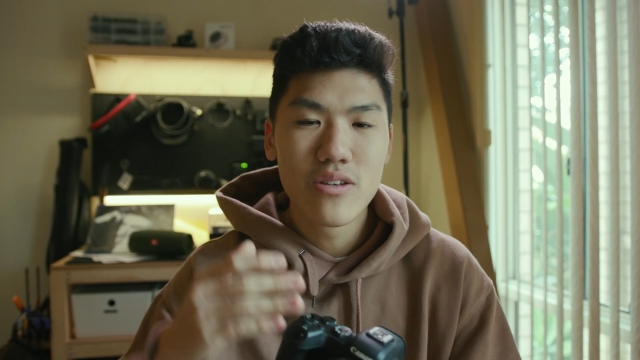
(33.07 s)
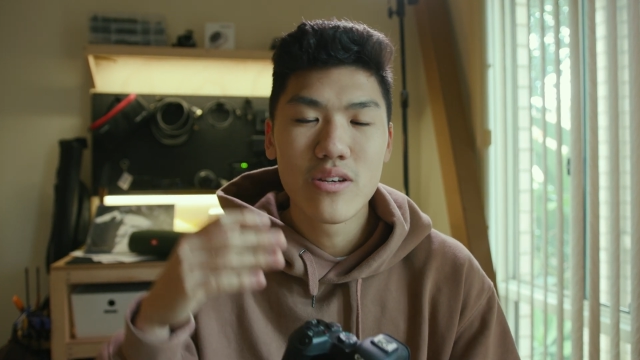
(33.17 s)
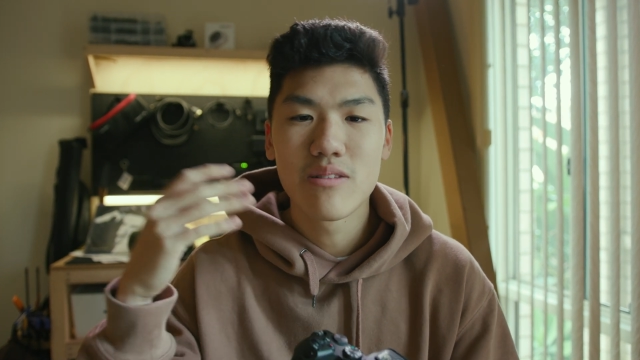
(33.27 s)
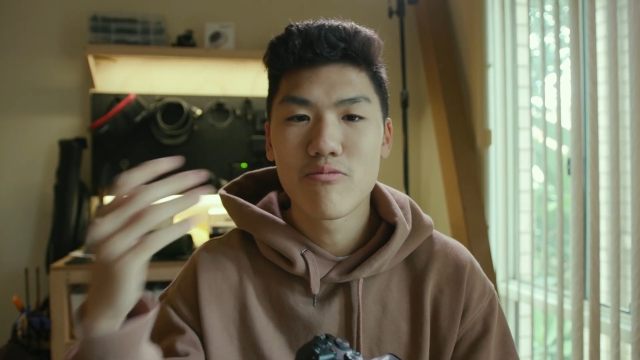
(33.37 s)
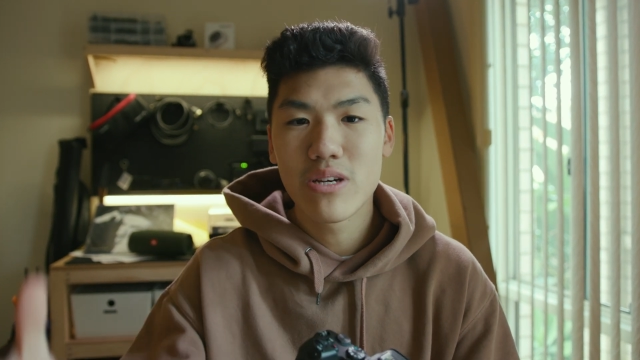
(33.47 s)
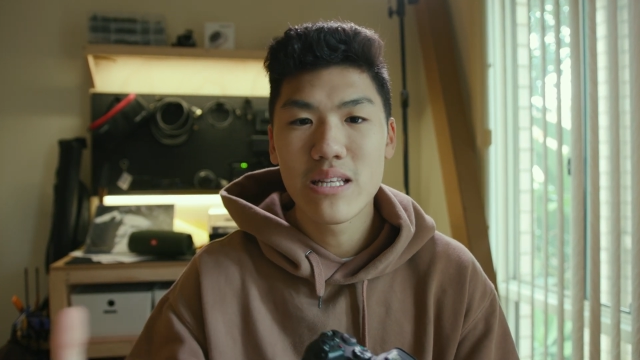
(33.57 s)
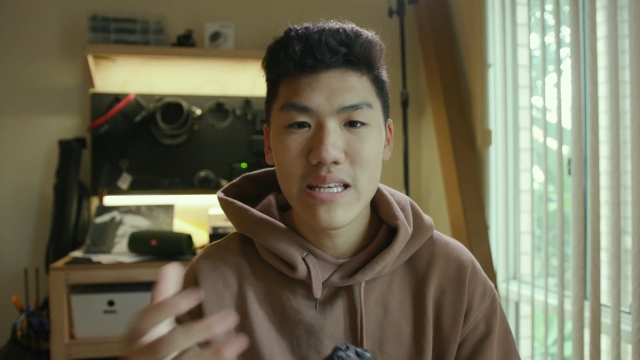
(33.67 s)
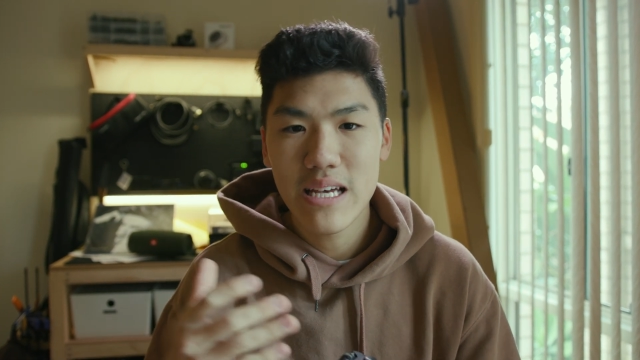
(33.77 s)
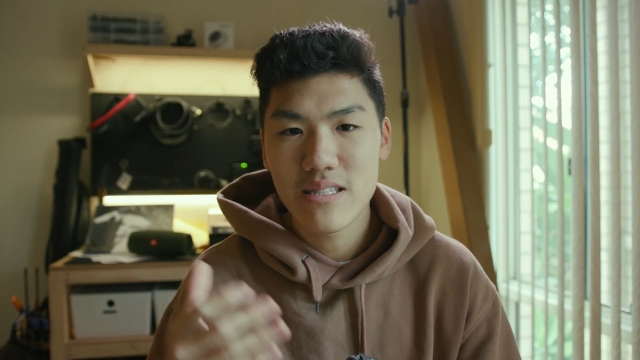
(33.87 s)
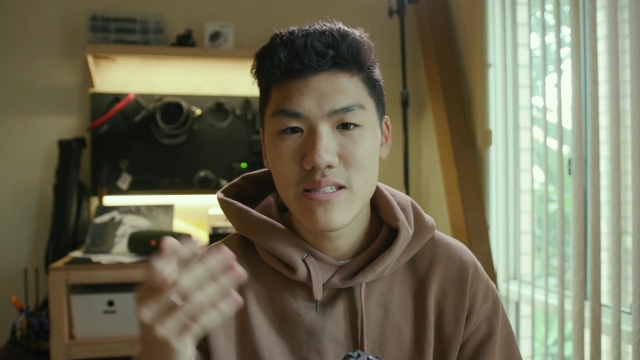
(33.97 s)
You can really
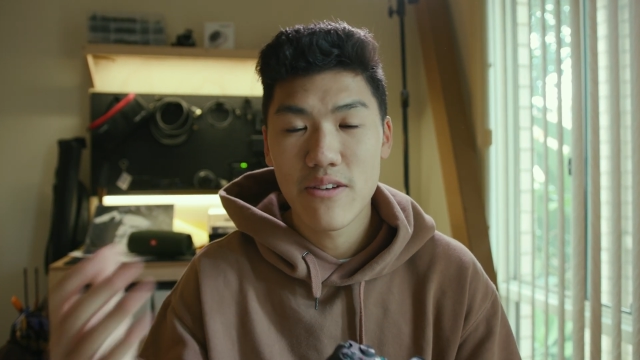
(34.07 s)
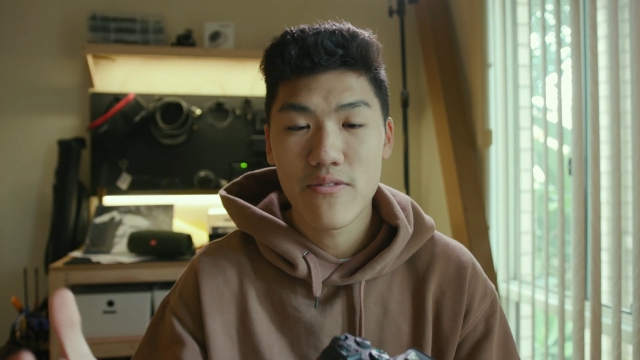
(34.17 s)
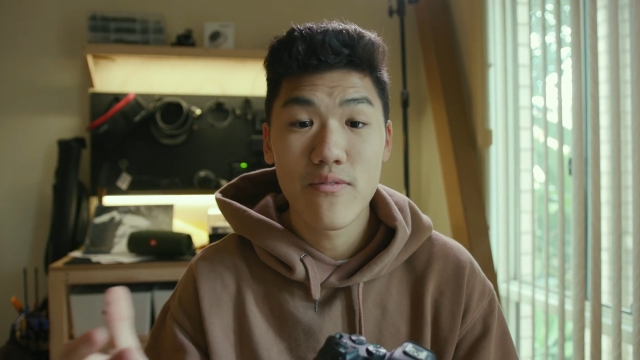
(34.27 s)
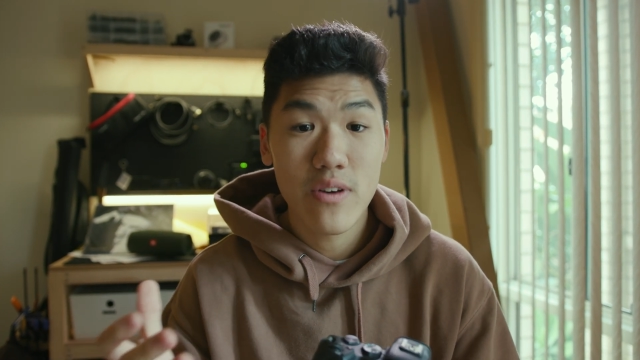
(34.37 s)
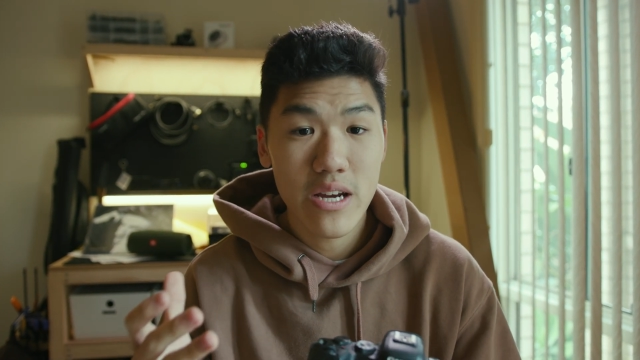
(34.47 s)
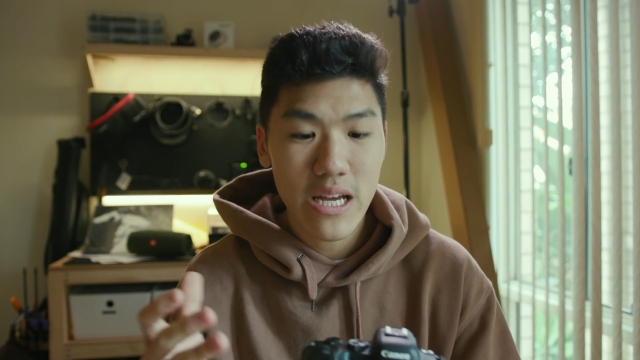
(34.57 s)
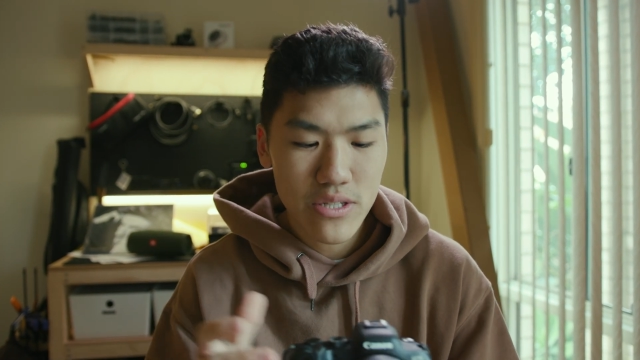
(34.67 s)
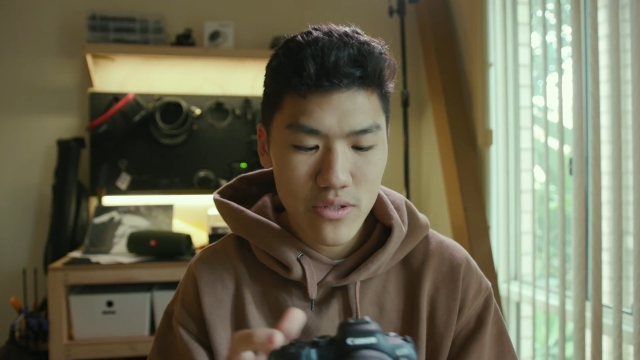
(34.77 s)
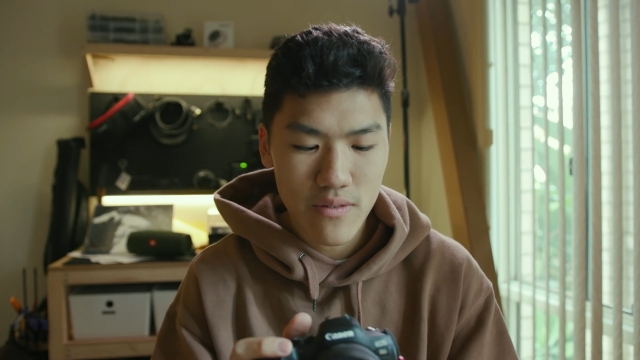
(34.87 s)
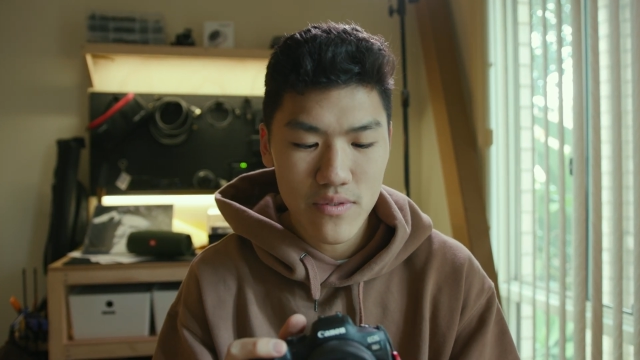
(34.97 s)
get different
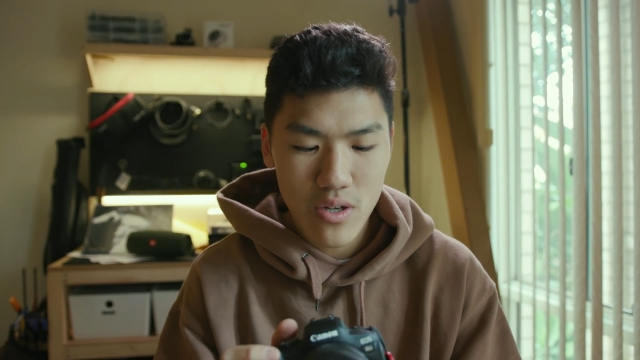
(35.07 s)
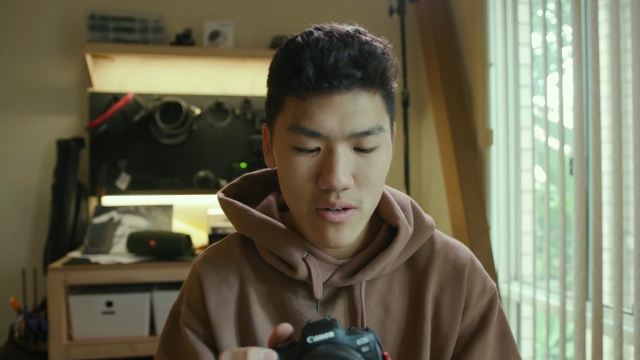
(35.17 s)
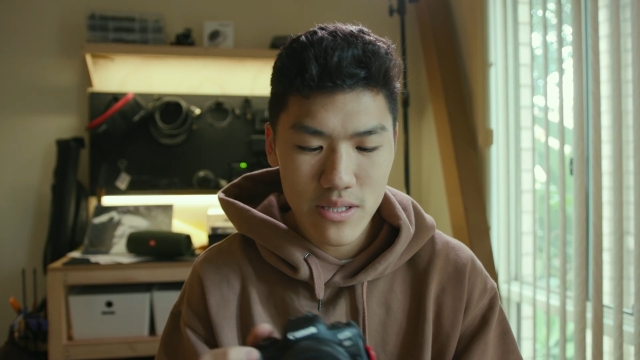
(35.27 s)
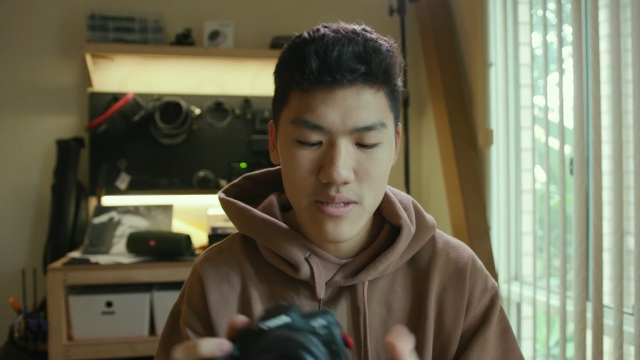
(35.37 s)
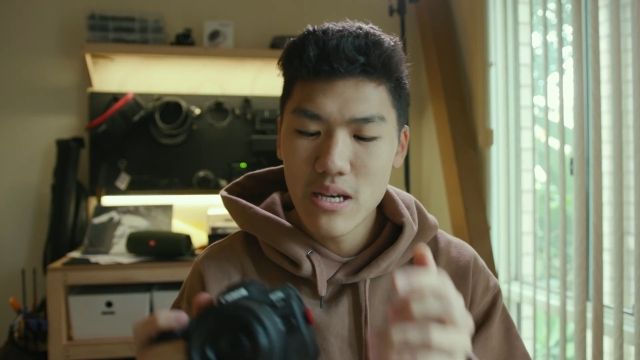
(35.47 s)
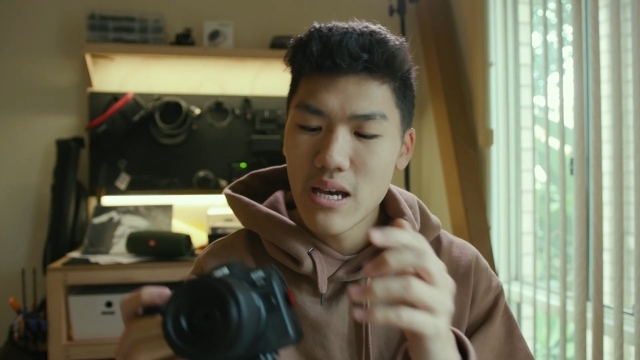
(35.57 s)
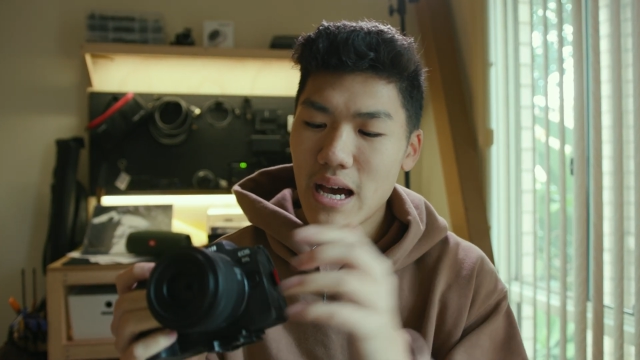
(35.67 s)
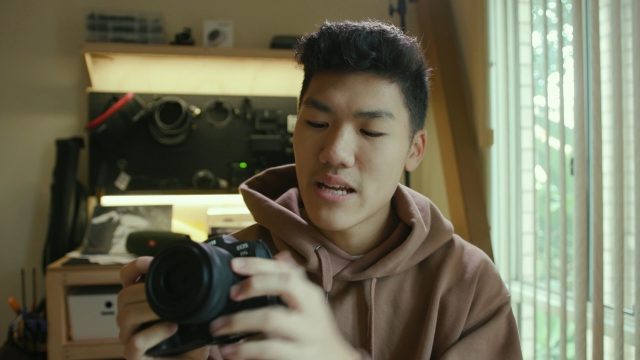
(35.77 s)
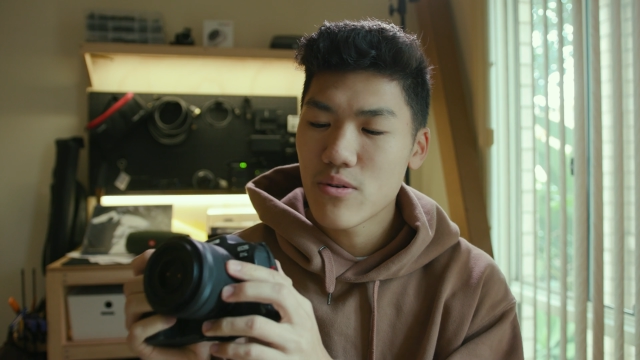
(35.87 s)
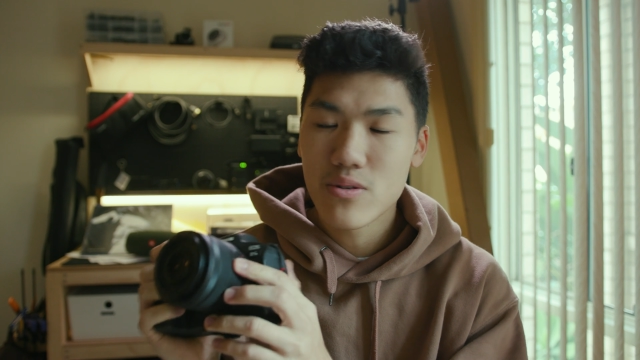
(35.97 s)
variations of shots,
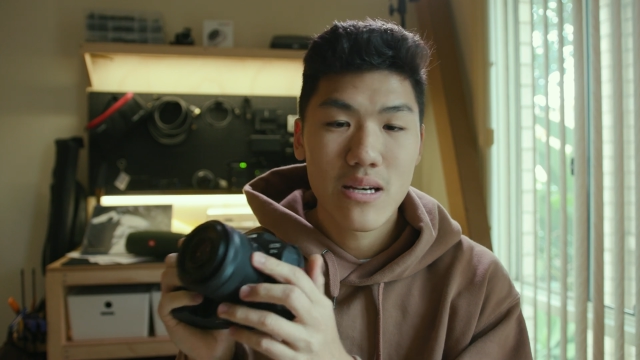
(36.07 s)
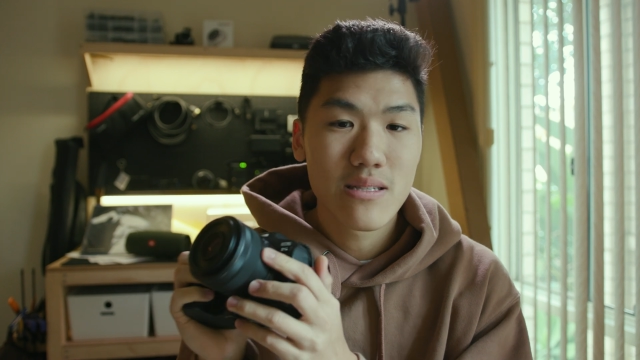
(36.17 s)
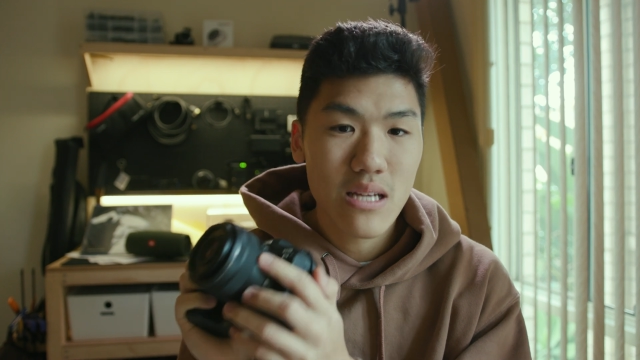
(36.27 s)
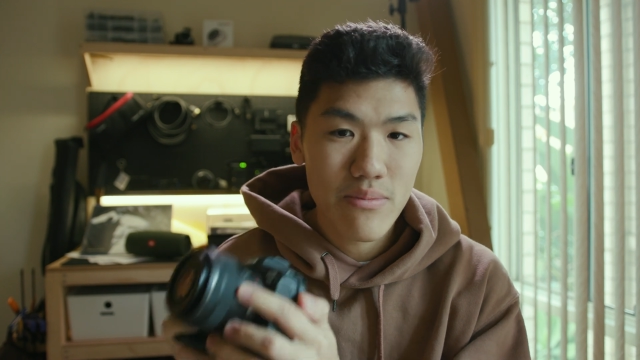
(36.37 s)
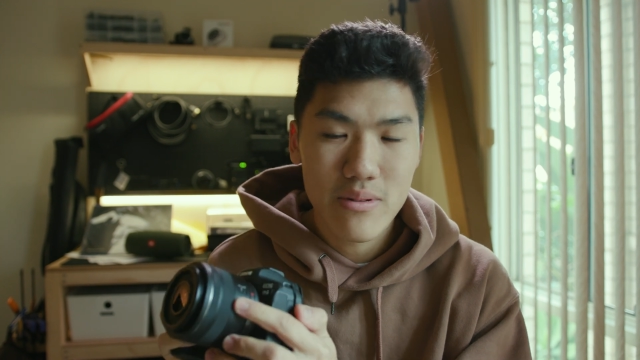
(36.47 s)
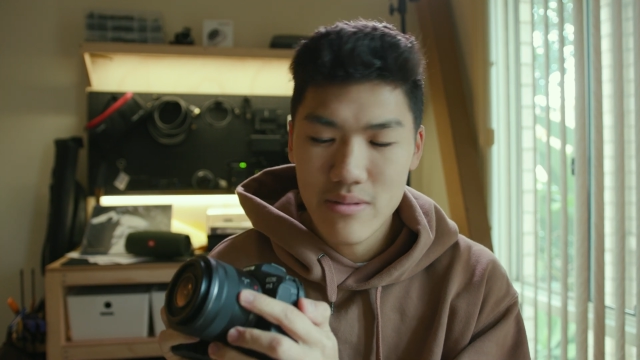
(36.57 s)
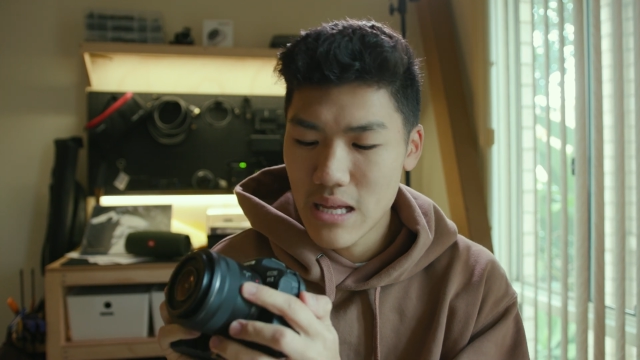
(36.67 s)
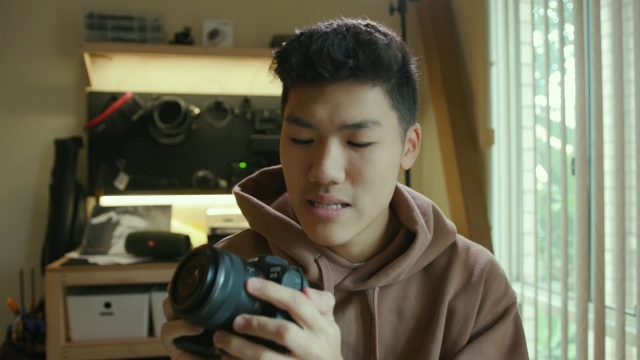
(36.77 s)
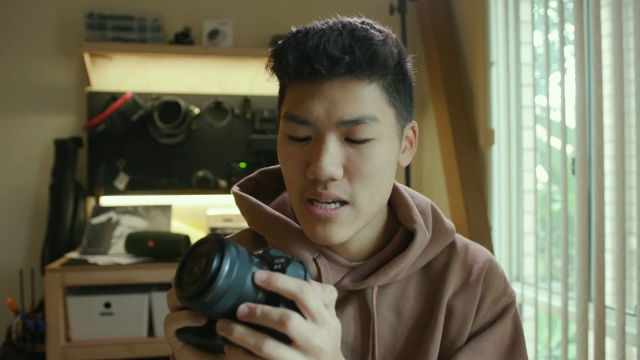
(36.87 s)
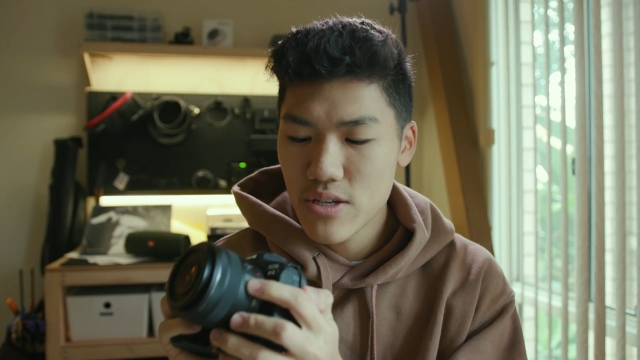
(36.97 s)
and it also has
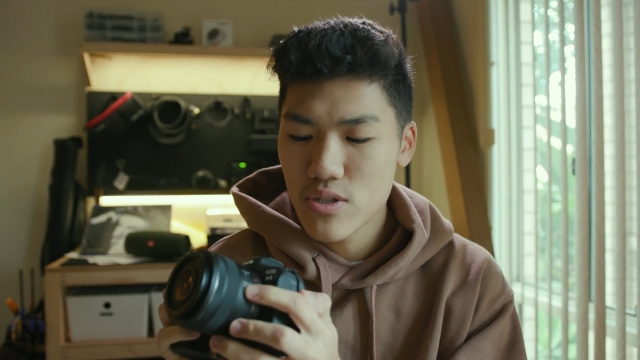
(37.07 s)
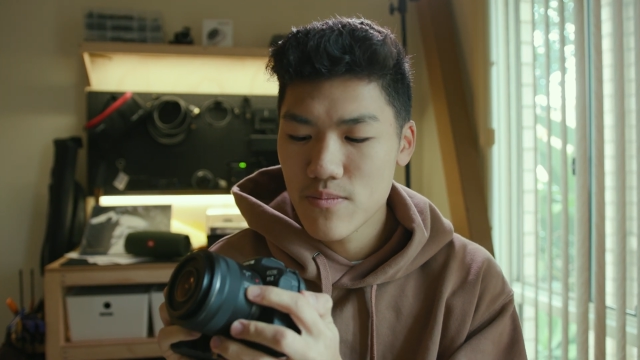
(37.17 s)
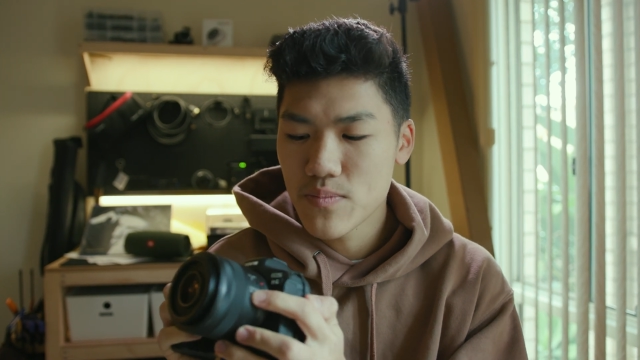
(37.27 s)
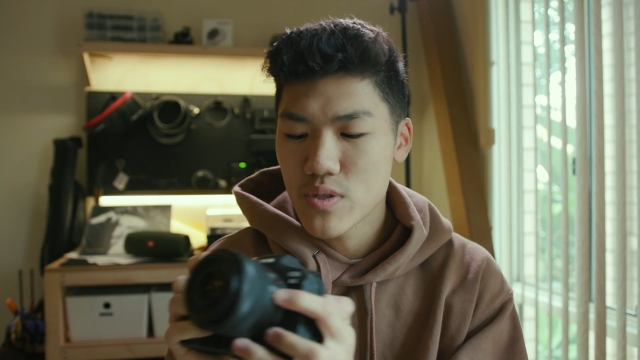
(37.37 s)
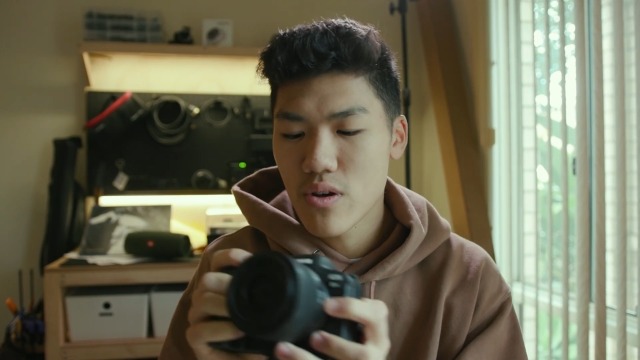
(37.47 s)
stabilization.